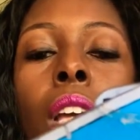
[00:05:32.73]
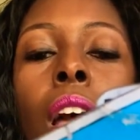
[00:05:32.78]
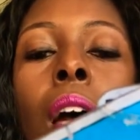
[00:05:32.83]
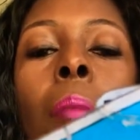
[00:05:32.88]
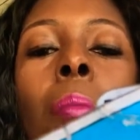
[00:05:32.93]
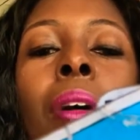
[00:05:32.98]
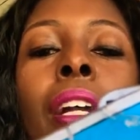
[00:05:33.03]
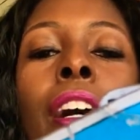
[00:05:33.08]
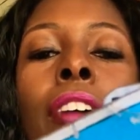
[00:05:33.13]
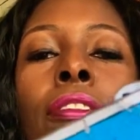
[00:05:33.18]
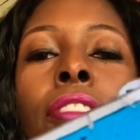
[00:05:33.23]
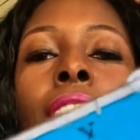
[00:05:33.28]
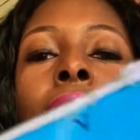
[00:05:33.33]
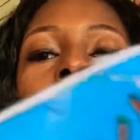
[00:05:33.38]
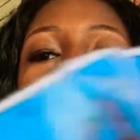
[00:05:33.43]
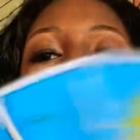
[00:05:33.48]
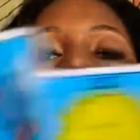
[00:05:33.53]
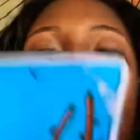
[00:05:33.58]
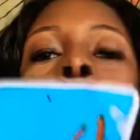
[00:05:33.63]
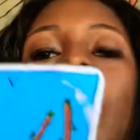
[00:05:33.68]
But I feel
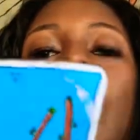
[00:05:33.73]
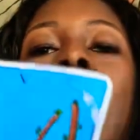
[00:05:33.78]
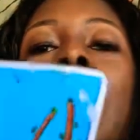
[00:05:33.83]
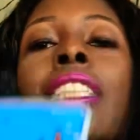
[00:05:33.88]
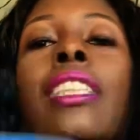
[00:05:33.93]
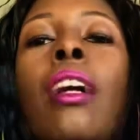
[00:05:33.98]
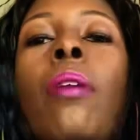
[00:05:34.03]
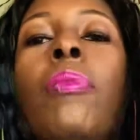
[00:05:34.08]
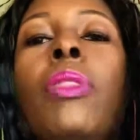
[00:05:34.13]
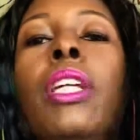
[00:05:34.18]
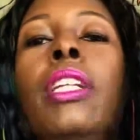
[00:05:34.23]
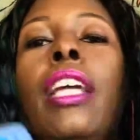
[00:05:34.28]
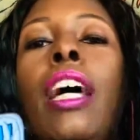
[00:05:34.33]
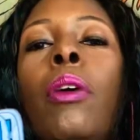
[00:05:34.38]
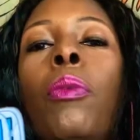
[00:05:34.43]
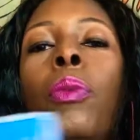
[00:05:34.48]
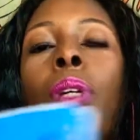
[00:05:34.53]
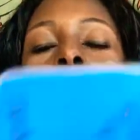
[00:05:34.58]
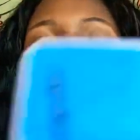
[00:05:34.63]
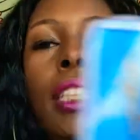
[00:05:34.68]
like there was something that
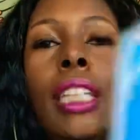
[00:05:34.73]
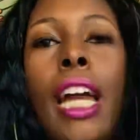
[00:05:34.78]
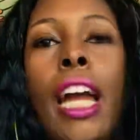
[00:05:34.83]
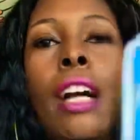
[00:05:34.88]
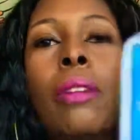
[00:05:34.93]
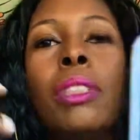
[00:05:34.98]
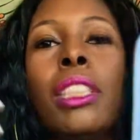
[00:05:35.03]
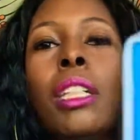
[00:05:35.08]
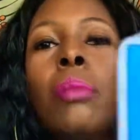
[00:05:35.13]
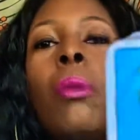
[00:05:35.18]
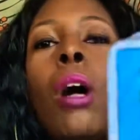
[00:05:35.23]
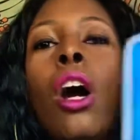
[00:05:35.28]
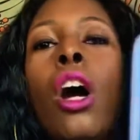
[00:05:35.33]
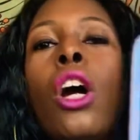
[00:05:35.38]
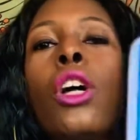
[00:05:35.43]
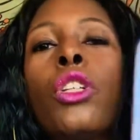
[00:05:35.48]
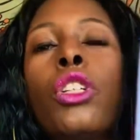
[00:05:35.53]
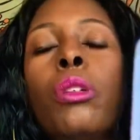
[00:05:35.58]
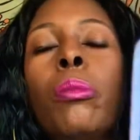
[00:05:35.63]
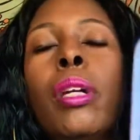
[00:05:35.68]
went down, some
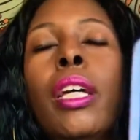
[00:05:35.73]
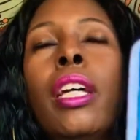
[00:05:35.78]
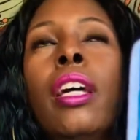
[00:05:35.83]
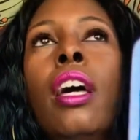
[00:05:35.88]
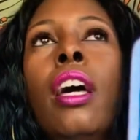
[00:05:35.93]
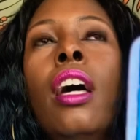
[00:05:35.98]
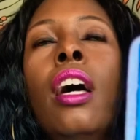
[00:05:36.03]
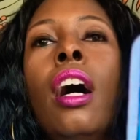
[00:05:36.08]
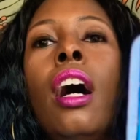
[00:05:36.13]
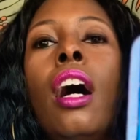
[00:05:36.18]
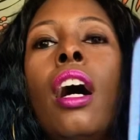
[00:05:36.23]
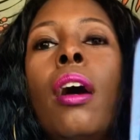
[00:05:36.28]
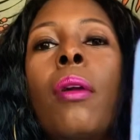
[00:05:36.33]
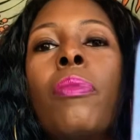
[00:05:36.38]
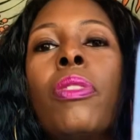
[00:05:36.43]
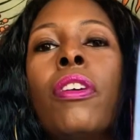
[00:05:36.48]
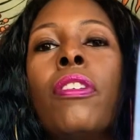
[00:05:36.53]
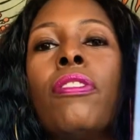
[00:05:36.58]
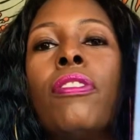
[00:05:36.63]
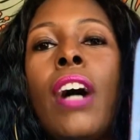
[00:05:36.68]
argument.
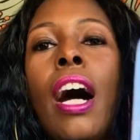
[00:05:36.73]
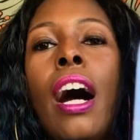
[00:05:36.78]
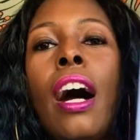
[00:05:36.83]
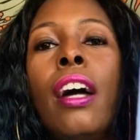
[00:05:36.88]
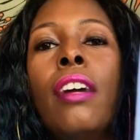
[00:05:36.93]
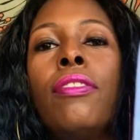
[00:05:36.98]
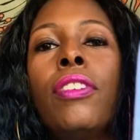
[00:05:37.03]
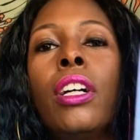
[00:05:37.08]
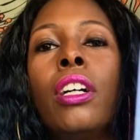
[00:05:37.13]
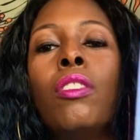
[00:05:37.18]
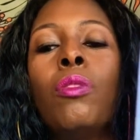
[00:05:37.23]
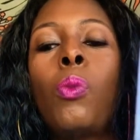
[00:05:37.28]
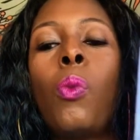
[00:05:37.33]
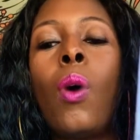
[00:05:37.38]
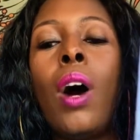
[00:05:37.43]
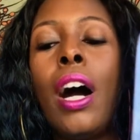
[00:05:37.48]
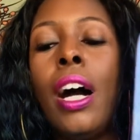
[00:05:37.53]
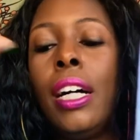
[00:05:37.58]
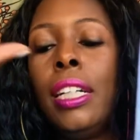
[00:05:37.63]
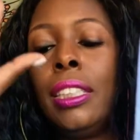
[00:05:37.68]
The Five of
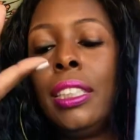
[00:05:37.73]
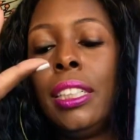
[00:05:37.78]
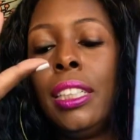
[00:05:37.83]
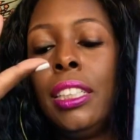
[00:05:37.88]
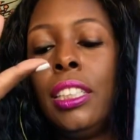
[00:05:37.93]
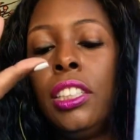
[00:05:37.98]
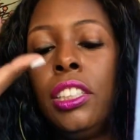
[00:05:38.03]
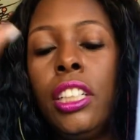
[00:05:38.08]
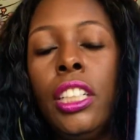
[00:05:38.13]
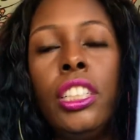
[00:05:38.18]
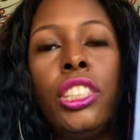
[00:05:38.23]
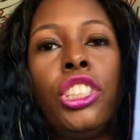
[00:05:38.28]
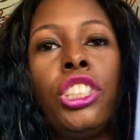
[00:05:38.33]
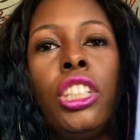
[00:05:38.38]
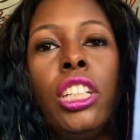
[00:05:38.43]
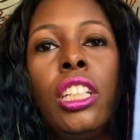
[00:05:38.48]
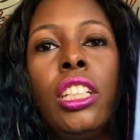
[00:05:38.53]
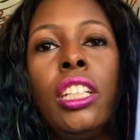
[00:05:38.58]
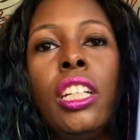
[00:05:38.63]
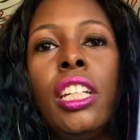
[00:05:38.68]
Wands is
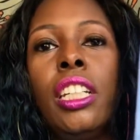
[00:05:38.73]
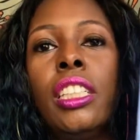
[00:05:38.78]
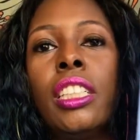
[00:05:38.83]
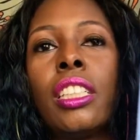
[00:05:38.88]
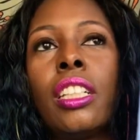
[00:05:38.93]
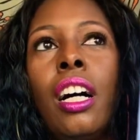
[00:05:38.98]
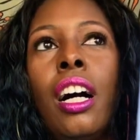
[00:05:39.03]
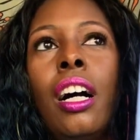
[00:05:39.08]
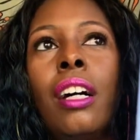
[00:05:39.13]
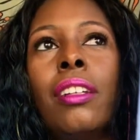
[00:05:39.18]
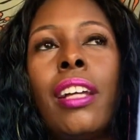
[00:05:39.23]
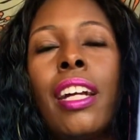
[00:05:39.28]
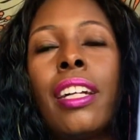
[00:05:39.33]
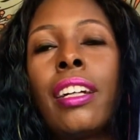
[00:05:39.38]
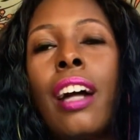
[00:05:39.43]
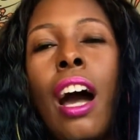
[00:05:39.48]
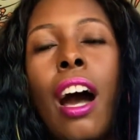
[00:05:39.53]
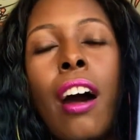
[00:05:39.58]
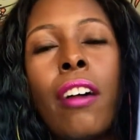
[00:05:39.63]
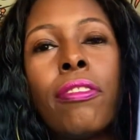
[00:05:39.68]
tension. It's like
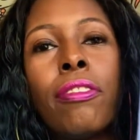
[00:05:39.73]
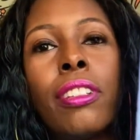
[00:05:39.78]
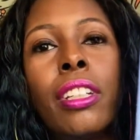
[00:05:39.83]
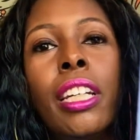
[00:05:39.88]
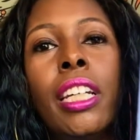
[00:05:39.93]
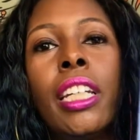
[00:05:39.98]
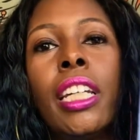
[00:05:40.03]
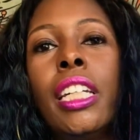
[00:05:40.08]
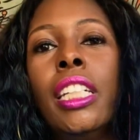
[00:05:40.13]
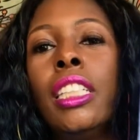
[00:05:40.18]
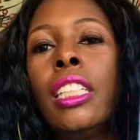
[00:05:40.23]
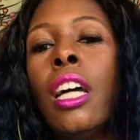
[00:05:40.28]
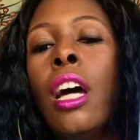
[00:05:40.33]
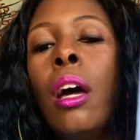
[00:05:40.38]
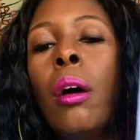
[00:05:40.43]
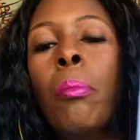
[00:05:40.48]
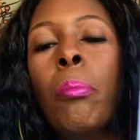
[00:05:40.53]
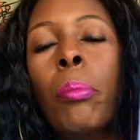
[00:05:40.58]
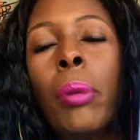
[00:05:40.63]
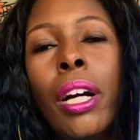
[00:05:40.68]
conflict. It's
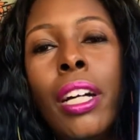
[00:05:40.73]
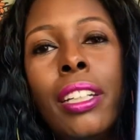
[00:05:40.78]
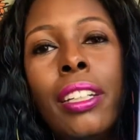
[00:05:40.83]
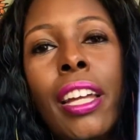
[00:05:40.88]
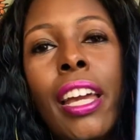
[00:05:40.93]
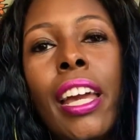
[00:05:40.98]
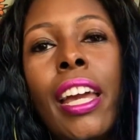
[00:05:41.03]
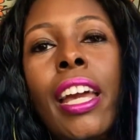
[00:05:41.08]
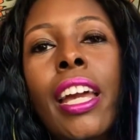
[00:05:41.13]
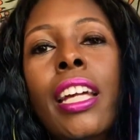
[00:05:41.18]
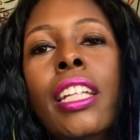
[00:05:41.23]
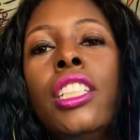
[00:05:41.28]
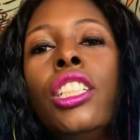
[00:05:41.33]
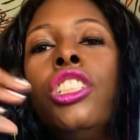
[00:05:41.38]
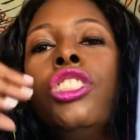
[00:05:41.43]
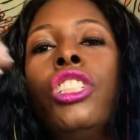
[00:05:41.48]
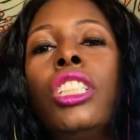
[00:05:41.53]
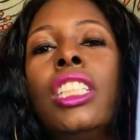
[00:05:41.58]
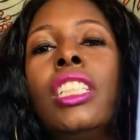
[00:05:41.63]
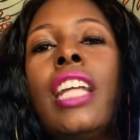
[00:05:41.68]
button heads. It's
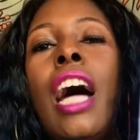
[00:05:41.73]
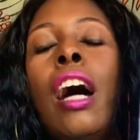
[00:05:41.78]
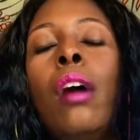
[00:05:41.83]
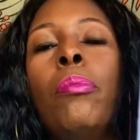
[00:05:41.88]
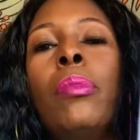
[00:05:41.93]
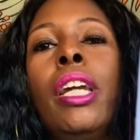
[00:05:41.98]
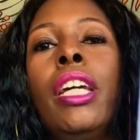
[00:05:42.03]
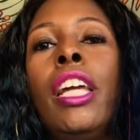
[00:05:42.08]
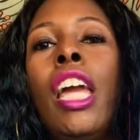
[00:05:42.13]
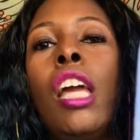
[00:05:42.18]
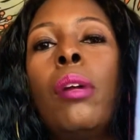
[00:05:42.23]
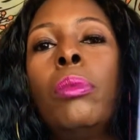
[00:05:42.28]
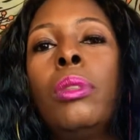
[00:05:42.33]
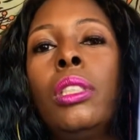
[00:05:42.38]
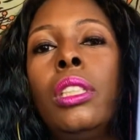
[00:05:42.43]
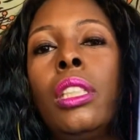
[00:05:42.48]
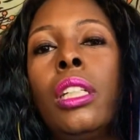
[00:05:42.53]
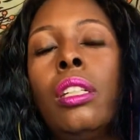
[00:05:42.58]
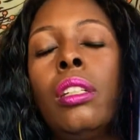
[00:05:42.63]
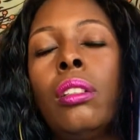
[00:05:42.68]
just not being able to
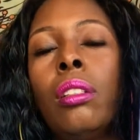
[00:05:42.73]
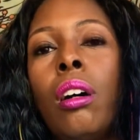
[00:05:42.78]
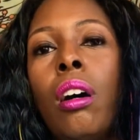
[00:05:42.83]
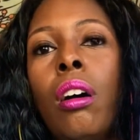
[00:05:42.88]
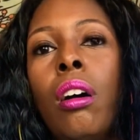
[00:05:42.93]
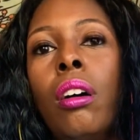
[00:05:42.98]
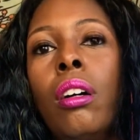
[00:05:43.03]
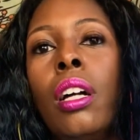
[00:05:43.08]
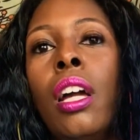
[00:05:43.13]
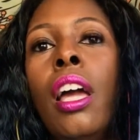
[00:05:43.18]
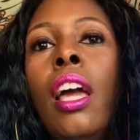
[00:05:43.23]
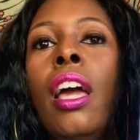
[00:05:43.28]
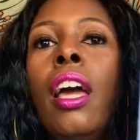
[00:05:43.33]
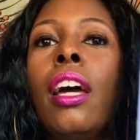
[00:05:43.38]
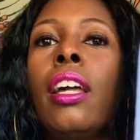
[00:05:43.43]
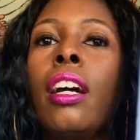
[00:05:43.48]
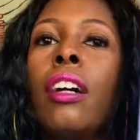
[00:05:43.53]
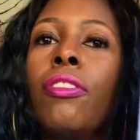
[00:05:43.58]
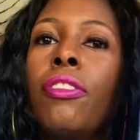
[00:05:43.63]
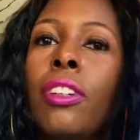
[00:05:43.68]
get along. And
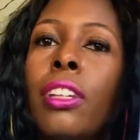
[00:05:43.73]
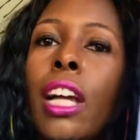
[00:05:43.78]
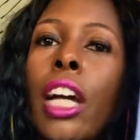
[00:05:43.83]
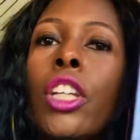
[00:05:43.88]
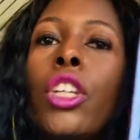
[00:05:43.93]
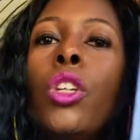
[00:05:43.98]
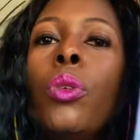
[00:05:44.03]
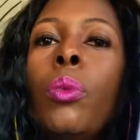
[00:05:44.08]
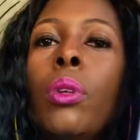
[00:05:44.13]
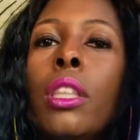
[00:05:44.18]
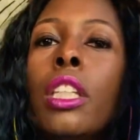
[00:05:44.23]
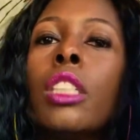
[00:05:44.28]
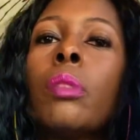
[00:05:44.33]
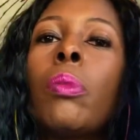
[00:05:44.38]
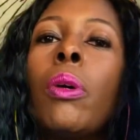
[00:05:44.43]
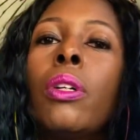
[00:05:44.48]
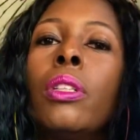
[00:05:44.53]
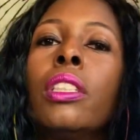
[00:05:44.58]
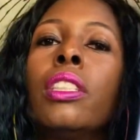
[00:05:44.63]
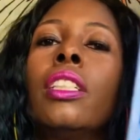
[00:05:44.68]
I feel like you and this
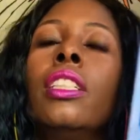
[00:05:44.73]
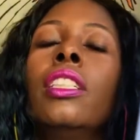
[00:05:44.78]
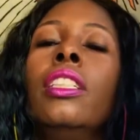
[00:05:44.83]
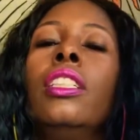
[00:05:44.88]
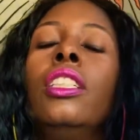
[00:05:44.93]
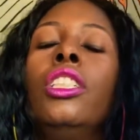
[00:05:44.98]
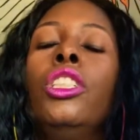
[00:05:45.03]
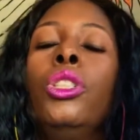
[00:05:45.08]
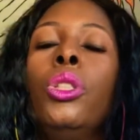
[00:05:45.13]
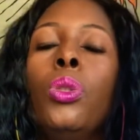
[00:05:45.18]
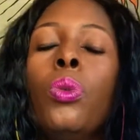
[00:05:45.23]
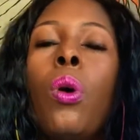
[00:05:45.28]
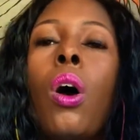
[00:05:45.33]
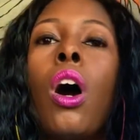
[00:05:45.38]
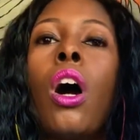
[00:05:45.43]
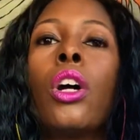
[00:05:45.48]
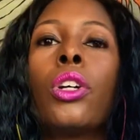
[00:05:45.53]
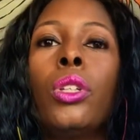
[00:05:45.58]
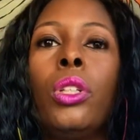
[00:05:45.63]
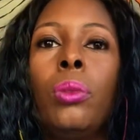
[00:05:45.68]
person do
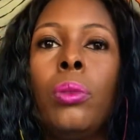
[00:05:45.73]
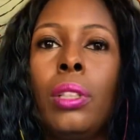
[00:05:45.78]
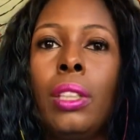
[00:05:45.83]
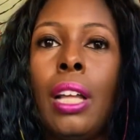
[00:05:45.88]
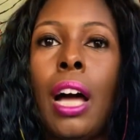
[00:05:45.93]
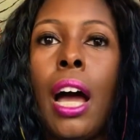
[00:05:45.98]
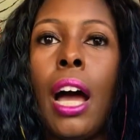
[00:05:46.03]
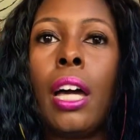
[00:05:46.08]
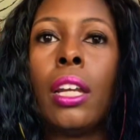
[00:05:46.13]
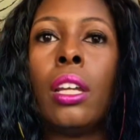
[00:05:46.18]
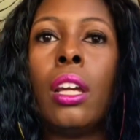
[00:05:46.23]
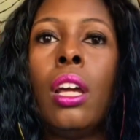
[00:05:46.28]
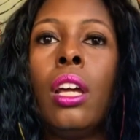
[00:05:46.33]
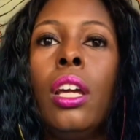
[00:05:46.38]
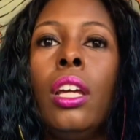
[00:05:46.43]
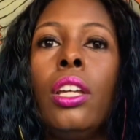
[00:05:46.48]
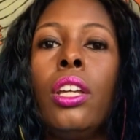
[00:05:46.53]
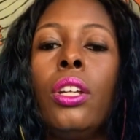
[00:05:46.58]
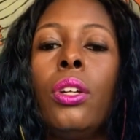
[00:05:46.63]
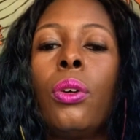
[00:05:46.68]
argue a lot.
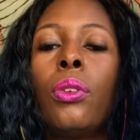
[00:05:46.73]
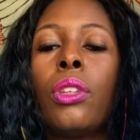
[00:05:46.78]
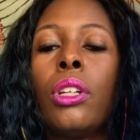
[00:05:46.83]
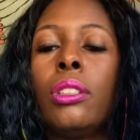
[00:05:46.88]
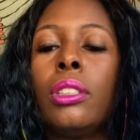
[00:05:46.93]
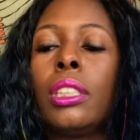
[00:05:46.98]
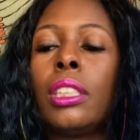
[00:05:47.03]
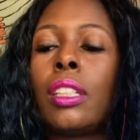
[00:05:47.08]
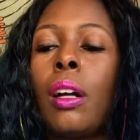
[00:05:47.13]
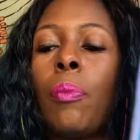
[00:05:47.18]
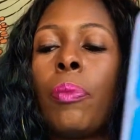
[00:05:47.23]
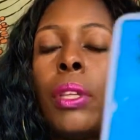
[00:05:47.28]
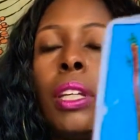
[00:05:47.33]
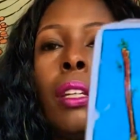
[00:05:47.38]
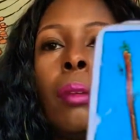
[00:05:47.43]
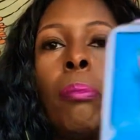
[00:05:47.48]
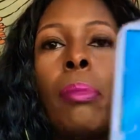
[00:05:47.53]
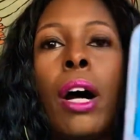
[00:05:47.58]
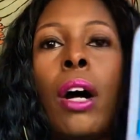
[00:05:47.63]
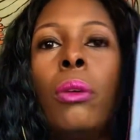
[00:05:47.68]
You know, there's something
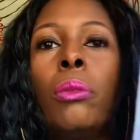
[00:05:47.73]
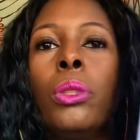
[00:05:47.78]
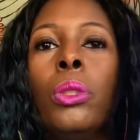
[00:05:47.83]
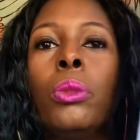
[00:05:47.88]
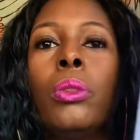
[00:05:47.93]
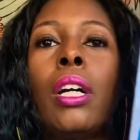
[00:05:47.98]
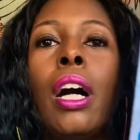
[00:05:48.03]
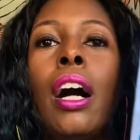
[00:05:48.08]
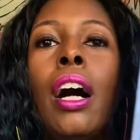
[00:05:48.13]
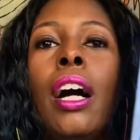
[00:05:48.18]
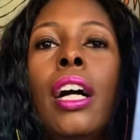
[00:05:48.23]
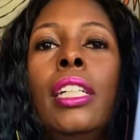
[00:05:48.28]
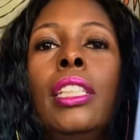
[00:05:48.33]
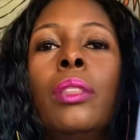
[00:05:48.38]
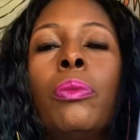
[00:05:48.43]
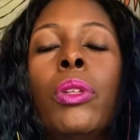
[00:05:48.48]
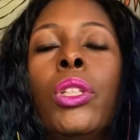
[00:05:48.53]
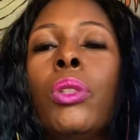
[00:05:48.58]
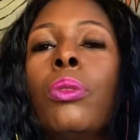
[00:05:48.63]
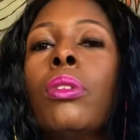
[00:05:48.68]
about you guys
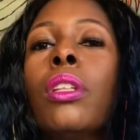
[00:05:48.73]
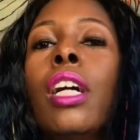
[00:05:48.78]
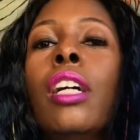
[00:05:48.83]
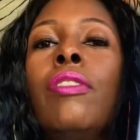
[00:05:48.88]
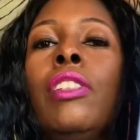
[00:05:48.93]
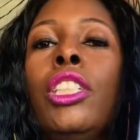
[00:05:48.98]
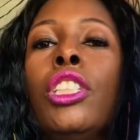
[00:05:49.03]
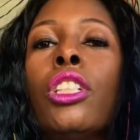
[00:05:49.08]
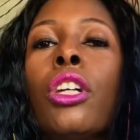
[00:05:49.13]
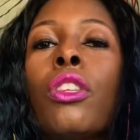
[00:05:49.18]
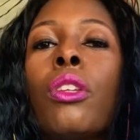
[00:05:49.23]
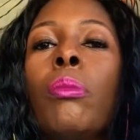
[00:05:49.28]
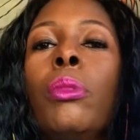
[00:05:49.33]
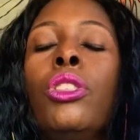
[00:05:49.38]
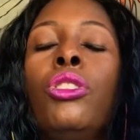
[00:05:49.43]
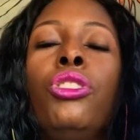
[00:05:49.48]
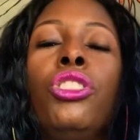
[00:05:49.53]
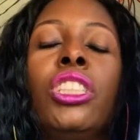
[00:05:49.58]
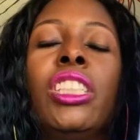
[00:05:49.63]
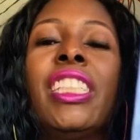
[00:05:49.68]
where you love each other, but
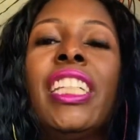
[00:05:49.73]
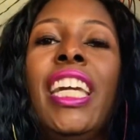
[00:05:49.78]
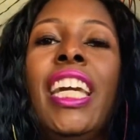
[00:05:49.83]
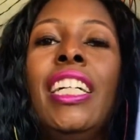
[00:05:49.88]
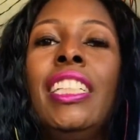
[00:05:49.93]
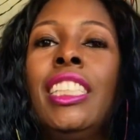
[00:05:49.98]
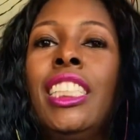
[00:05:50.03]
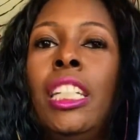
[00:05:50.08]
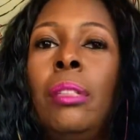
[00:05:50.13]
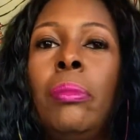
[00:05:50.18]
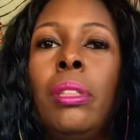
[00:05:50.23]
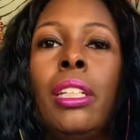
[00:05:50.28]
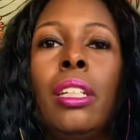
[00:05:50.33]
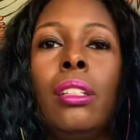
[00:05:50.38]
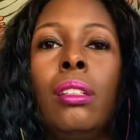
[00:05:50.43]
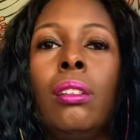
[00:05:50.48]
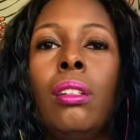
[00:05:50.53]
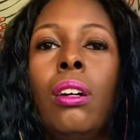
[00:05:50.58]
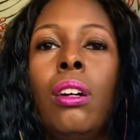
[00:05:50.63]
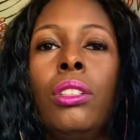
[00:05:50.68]
you just can't seem to get
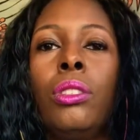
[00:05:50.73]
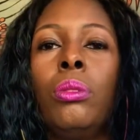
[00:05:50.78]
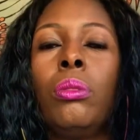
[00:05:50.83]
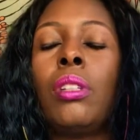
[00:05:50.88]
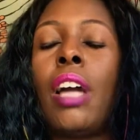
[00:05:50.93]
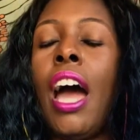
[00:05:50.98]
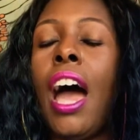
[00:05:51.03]
along.